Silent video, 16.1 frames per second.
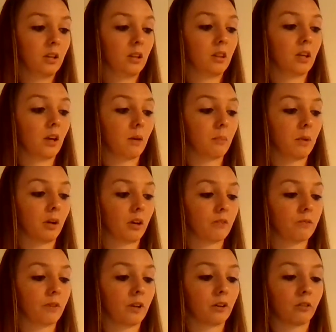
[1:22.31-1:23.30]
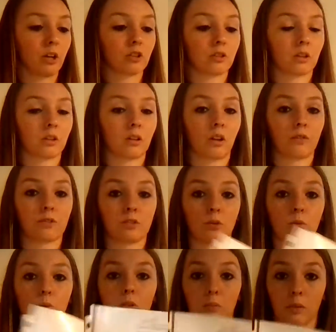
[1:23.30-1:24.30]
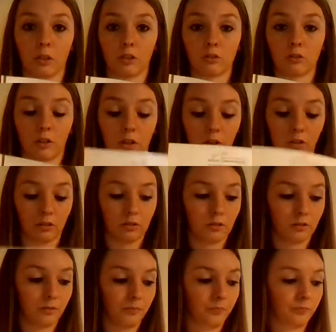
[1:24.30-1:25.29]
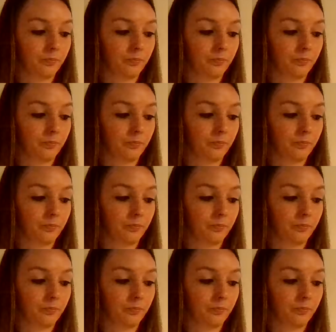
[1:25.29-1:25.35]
the American Federation of School Administrators,